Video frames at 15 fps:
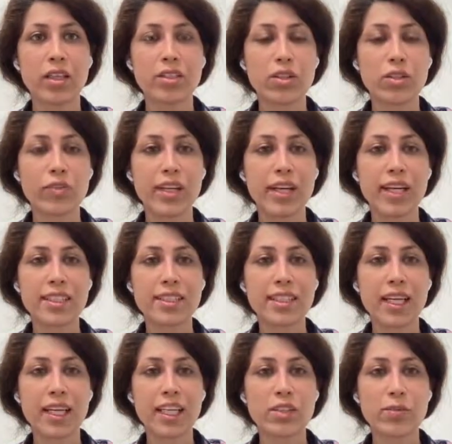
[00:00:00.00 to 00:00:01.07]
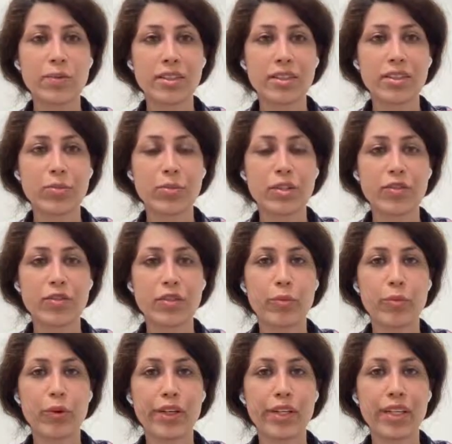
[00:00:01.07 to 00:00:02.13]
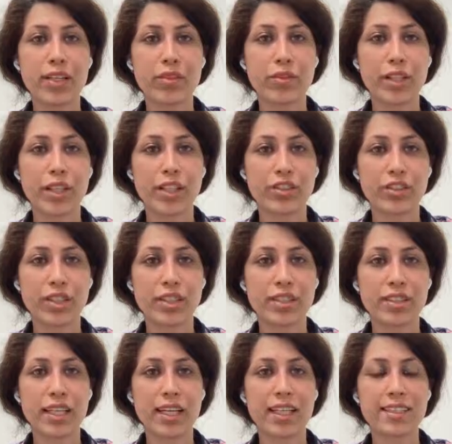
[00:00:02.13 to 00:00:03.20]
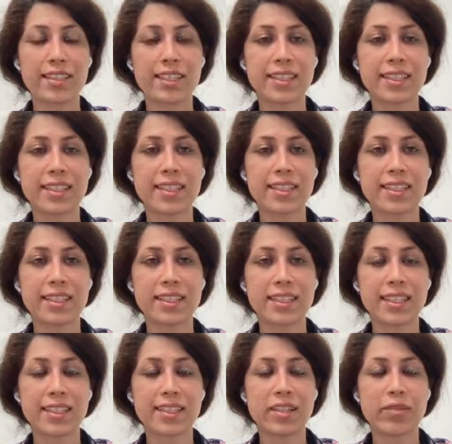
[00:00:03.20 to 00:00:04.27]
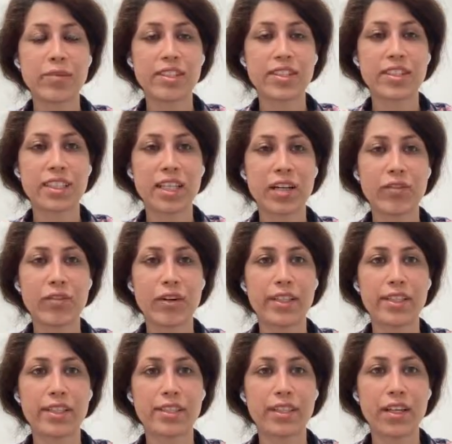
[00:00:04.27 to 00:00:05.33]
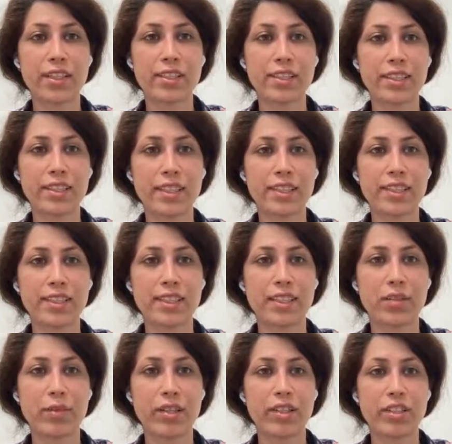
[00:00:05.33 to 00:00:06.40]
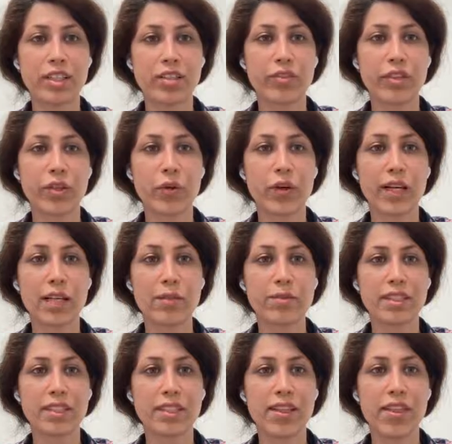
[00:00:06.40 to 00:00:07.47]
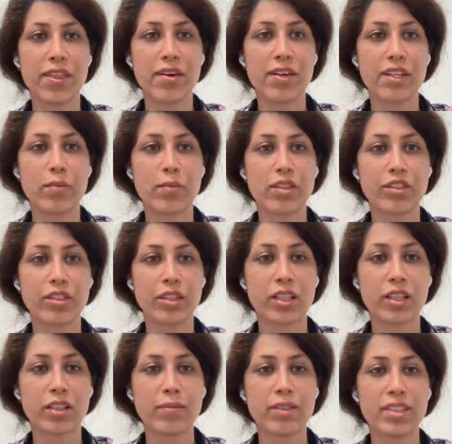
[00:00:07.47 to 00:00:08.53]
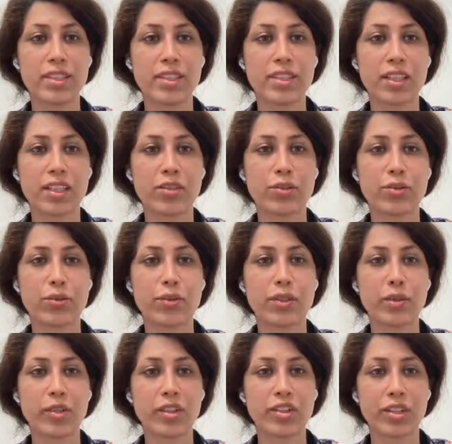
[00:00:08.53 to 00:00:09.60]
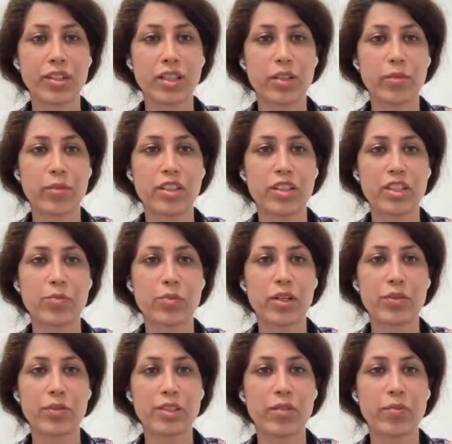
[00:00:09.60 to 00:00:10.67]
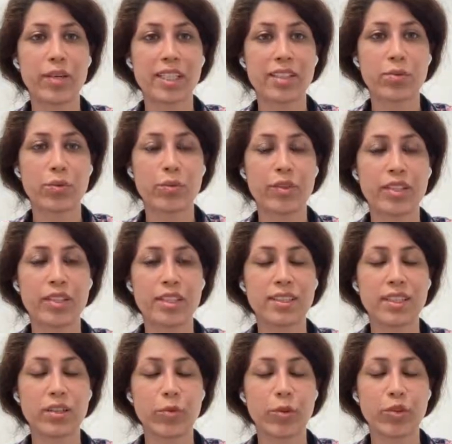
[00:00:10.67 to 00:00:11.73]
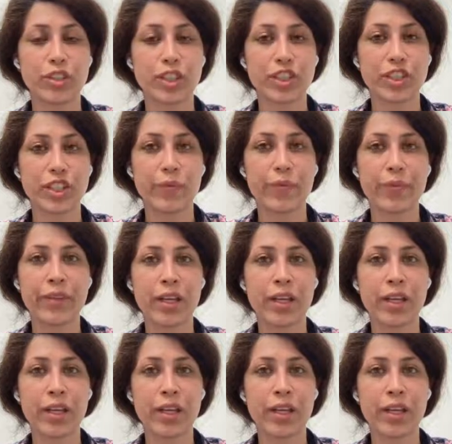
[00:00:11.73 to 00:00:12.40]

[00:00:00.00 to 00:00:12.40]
So we ask experts to perform point annotations, and since these images have variety sizes in the dimension, we collapse these three-dimensional images into two-dimensional images by using maximum intensity projection.